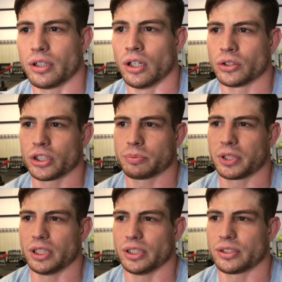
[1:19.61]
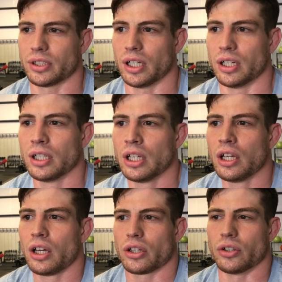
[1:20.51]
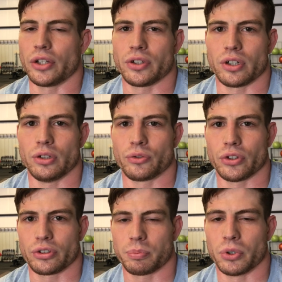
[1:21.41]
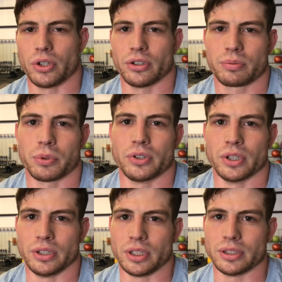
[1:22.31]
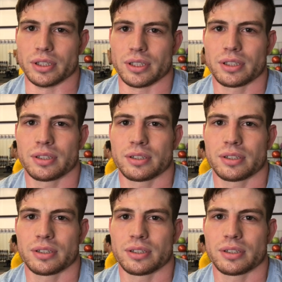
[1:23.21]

You know, it's just because it's the right thing to do for the sport, and the sport really needs it.